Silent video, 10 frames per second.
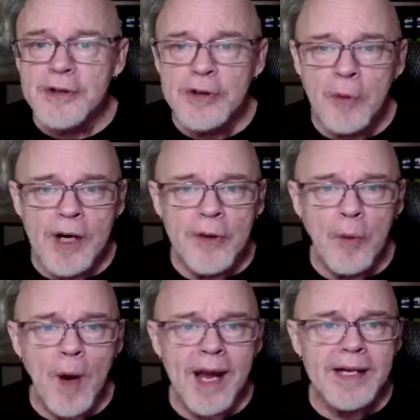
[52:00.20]
to wear the
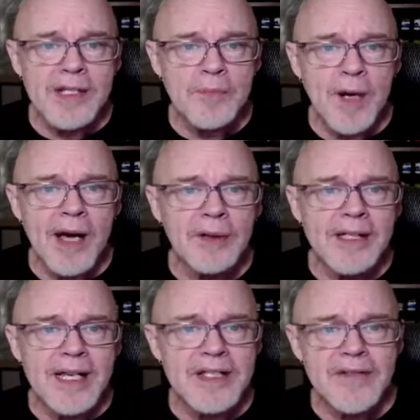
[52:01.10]
white as proudly
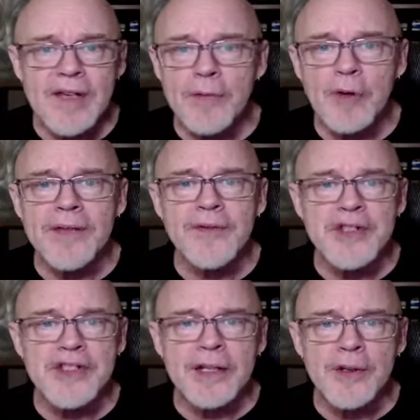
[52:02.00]
as if he were in the
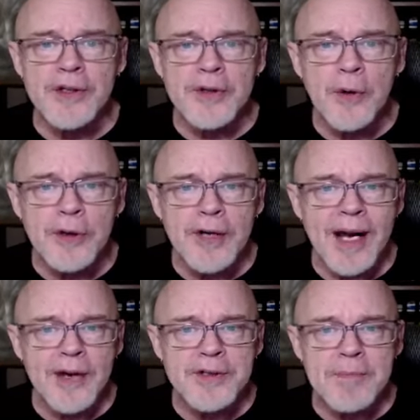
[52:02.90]
singer's order
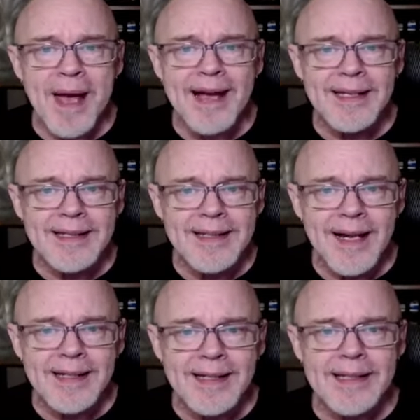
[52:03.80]
house back in
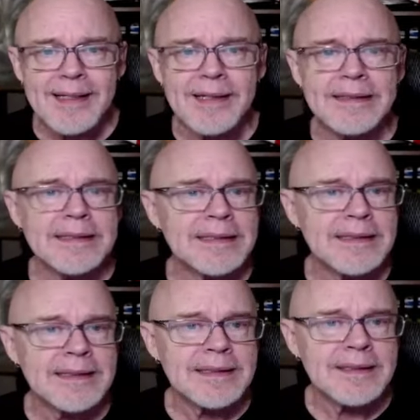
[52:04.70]
Nakkiga.
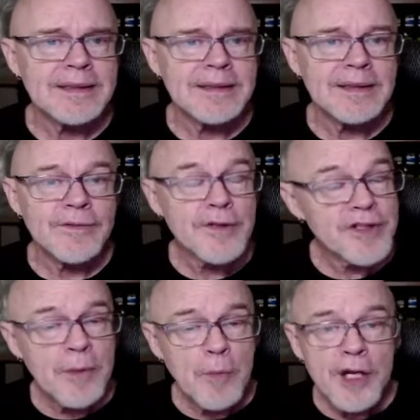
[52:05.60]
For
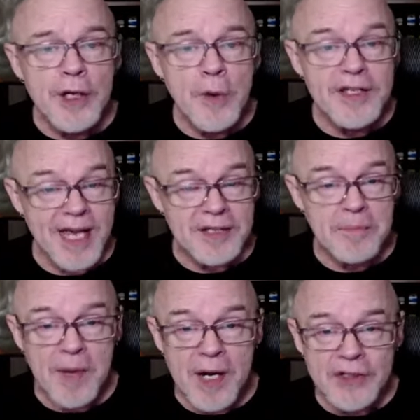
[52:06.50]
someone who is as
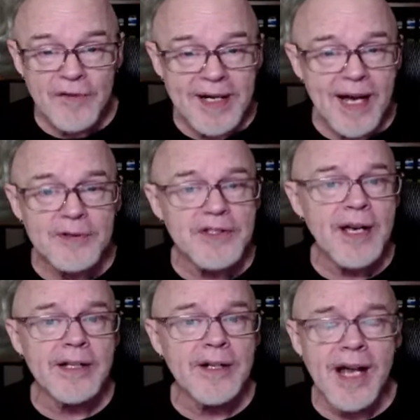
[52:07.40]
much of an
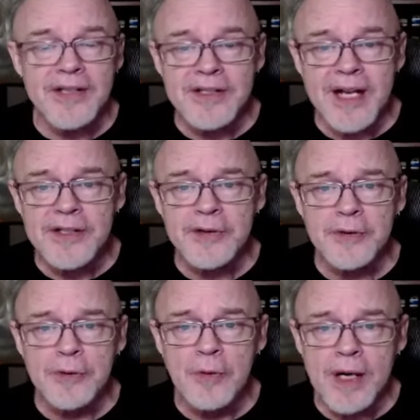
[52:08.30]
outsider as
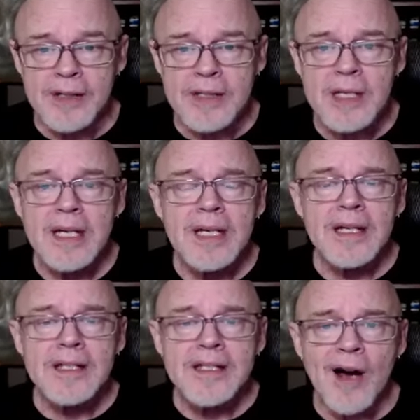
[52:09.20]
Nezeru was,
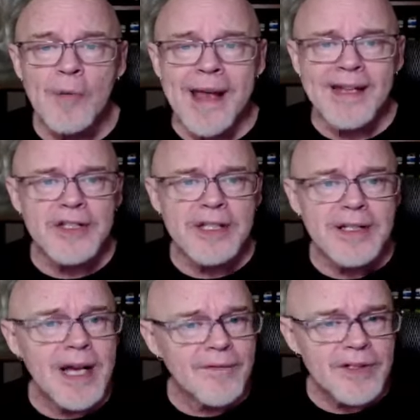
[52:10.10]
Saomeji
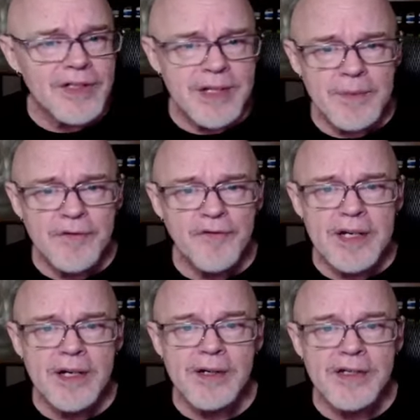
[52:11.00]
never seemed to
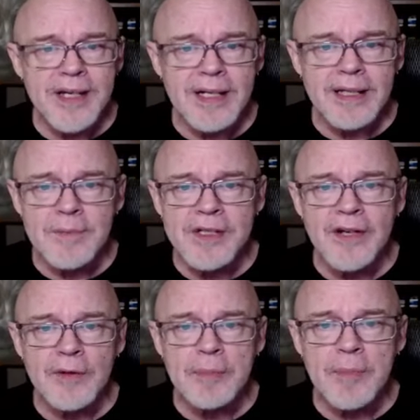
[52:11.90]
fear setting
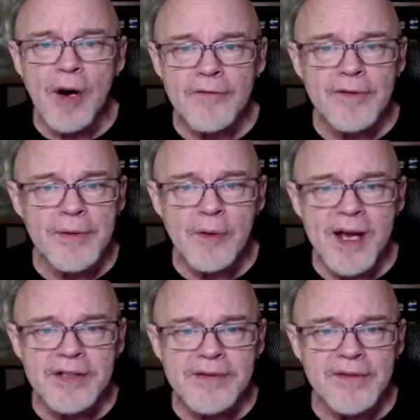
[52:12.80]
himself apart from the
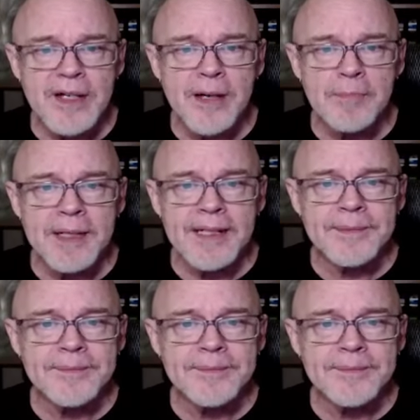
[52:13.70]
rest of the company.